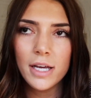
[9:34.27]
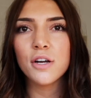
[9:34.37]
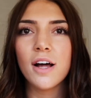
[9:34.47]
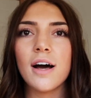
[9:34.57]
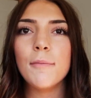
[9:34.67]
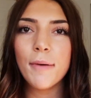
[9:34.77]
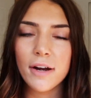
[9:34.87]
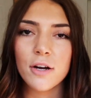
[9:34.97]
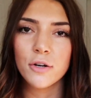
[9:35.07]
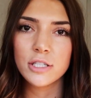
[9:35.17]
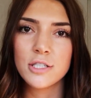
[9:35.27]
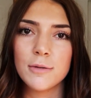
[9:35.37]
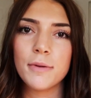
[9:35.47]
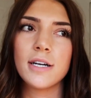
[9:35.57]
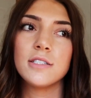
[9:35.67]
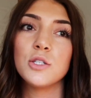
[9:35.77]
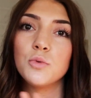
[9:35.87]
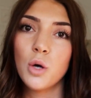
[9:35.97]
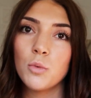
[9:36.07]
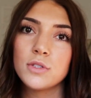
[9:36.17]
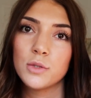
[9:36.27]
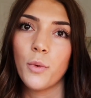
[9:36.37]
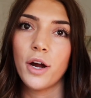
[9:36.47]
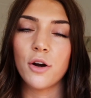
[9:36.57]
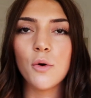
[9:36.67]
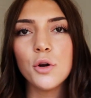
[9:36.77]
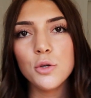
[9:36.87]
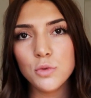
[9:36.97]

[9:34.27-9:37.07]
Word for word: You're not a better Christian because you don't swear or you